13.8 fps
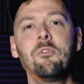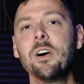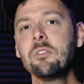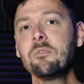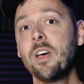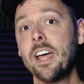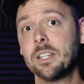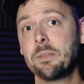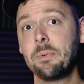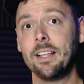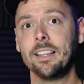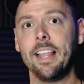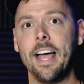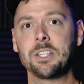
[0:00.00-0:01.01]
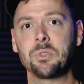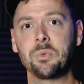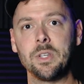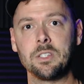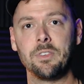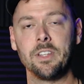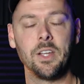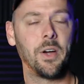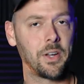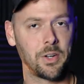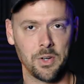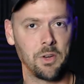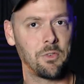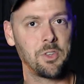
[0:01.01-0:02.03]
Fun fact about last week's video, I
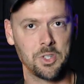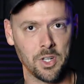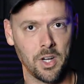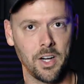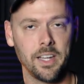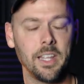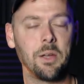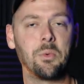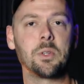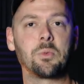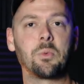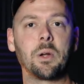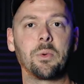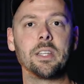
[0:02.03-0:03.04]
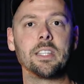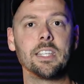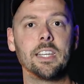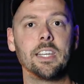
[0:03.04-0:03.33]
don't know if you saw it, it was where we